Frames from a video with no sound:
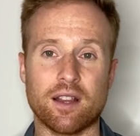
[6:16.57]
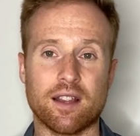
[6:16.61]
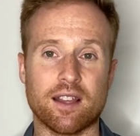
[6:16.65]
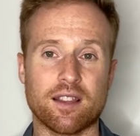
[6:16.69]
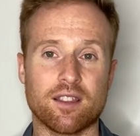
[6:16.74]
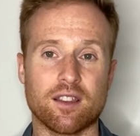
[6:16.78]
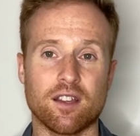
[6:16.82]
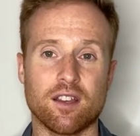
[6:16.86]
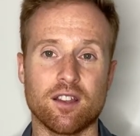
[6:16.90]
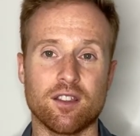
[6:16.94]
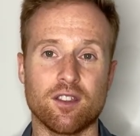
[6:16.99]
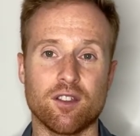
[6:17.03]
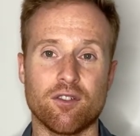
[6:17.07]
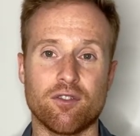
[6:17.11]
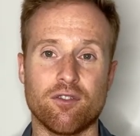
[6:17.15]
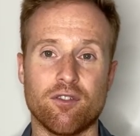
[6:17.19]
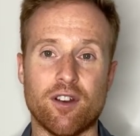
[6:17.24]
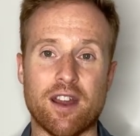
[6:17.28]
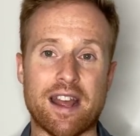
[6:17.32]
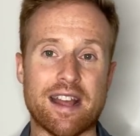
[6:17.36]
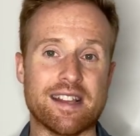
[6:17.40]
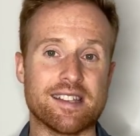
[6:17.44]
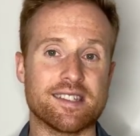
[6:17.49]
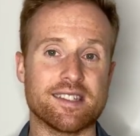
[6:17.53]
Like the
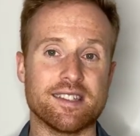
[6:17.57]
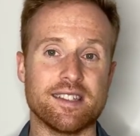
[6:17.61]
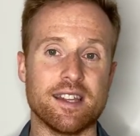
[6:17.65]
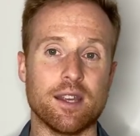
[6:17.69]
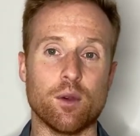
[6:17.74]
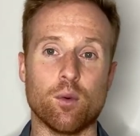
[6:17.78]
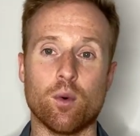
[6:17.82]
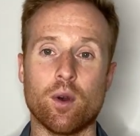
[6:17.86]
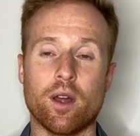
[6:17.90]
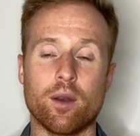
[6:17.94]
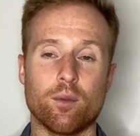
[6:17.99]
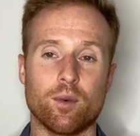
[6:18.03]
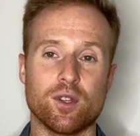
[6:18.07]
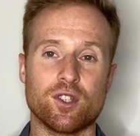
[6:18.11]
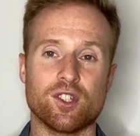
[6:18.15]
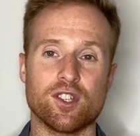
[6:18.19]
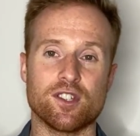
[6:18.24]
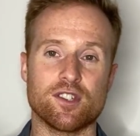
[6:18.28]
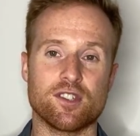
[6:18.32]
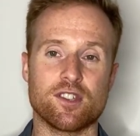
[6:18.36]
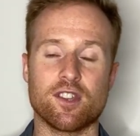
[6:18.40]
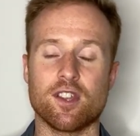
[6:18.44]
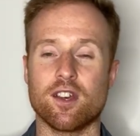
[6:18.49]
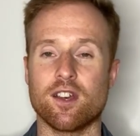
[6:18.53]
France D1, which
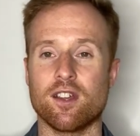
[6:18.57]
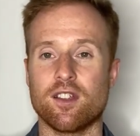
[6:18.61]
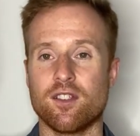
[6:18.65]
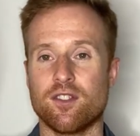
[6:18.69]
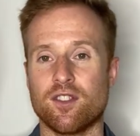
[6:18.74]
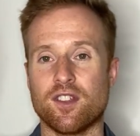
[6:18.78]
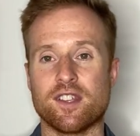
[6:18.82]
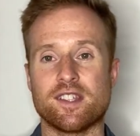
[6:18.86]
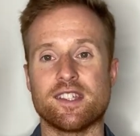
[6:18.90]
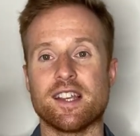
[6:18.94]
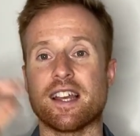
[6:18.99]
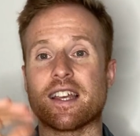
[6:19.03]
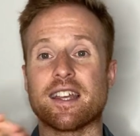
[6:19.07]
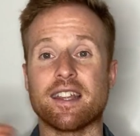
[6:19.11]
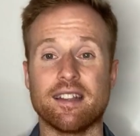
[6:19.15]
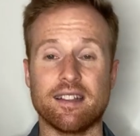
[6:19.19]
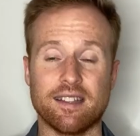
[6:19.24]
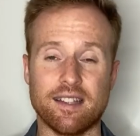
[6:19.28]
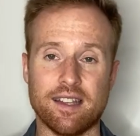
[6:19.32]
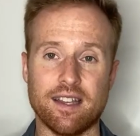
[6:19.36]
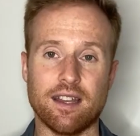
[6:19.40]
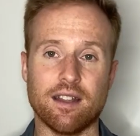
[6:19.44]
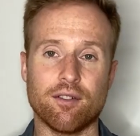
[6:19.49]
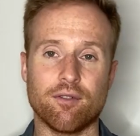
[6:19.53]
is the second
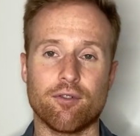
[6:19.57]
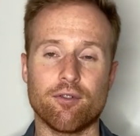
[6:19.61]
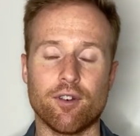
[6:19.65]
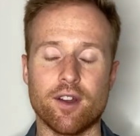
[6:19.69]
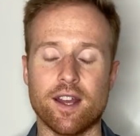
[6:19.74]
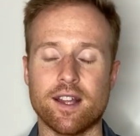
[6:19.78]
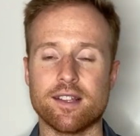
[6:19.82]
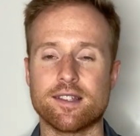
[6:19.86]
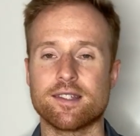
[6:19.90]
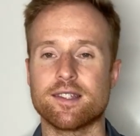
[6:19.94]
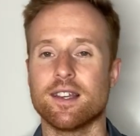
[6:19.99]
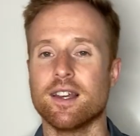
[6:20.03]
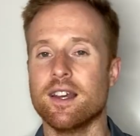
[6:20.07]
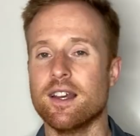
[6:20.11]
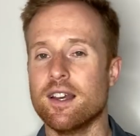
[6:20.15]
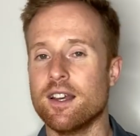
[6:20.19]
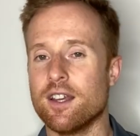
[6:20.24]
league in France.